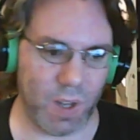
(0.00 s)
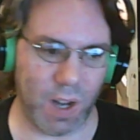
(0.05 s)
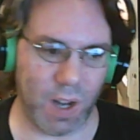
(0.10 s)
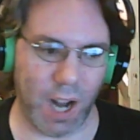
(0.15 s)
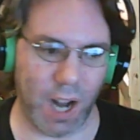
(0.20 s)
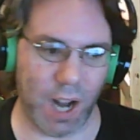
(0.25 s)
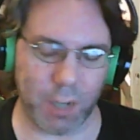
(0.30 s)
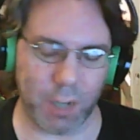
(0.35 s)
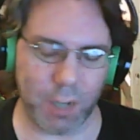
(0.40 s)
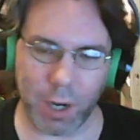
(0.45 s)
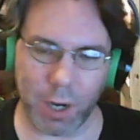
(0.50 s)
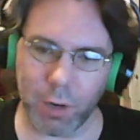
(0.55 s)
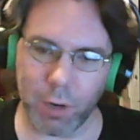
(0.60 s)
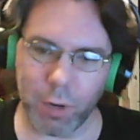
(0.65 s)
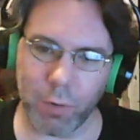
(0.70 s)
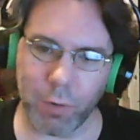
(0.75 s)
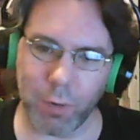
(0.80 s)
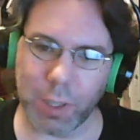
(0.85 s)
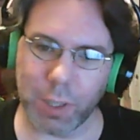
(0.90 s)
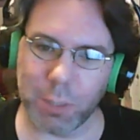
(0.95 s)
I try to
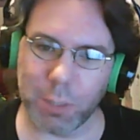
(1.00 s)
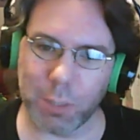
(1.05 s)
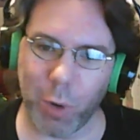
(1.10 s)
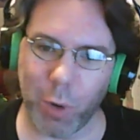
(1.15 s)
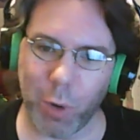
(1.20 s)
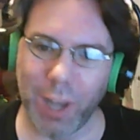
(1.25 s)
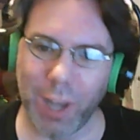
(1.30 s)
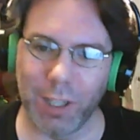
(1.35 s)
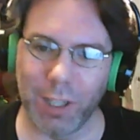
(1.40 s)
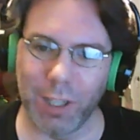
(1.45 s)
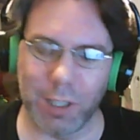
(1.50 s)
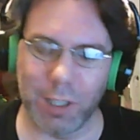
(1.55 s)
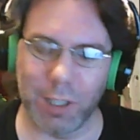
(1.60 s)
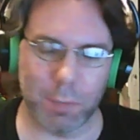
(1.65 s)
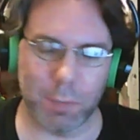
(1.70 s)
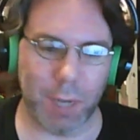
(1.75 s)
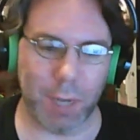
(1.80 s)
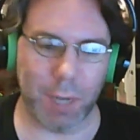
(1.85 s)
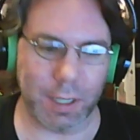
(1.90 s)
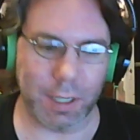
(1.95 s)
avoid spoilers,
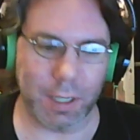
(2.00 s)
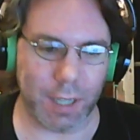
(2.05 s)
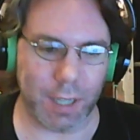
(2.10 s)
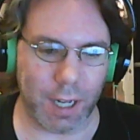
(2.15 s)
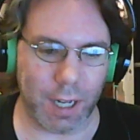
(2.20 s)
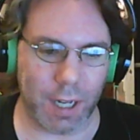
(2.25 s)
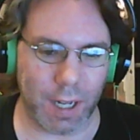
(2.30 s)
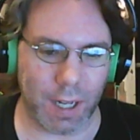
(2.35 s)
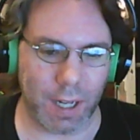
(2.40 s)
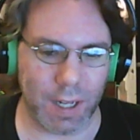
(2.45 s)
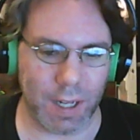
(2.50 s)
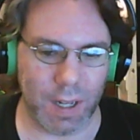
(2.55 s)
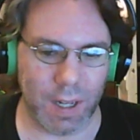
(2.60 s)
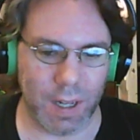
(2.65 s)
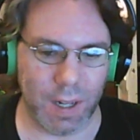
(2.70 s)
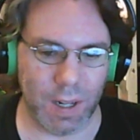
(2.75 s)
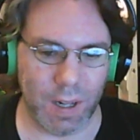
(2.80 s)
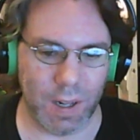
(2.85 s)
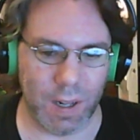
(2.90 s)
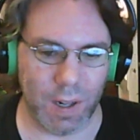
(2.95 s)
but
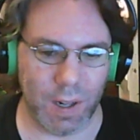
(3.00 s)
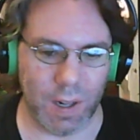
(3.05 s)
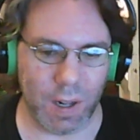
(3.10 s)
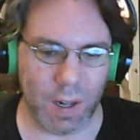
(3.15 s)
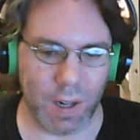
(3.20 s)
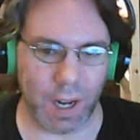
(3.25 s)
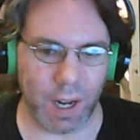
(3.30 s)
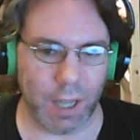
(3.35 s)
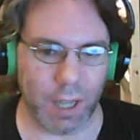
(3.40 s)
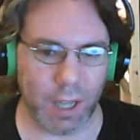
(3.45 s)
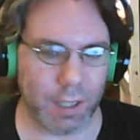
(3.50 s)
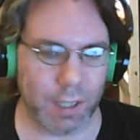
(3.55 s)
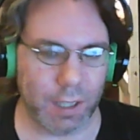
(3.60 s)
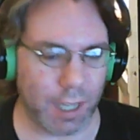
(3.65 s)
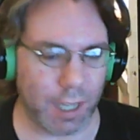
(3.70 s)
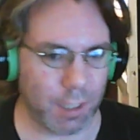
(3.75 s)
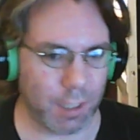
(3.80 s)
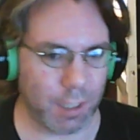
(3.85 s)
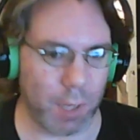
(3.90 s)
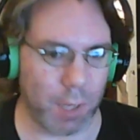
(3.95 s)
in this
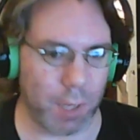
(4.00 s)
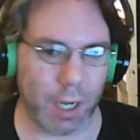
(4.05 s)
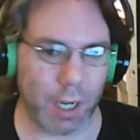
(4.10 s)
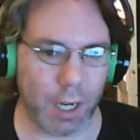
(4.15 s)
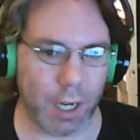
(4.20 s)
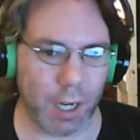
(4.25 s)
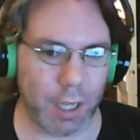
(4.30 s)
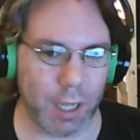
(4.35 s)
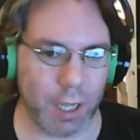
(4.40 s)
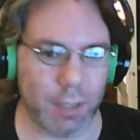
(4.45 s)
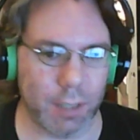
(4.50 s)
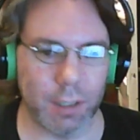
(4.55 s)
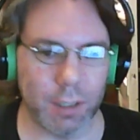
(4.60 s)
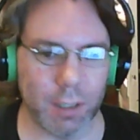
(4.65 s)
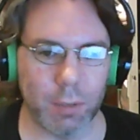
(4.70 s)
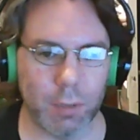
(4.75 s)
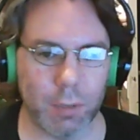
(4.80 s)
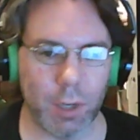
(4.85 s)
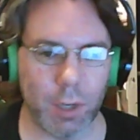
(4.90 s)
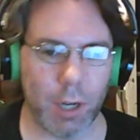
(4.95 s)
case, I'm not gonna,
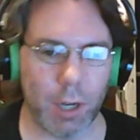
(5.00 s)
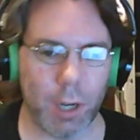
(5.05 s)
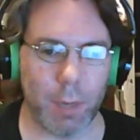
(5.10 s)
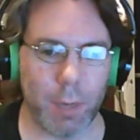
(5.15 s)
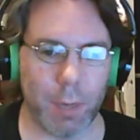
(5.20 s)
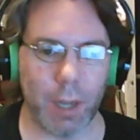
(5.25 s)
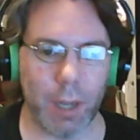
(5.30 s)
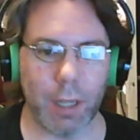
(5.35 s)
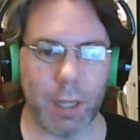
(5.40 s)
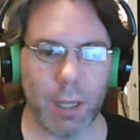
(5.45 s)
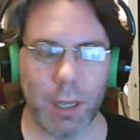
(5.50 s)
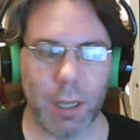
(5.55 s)
since we're talking about it.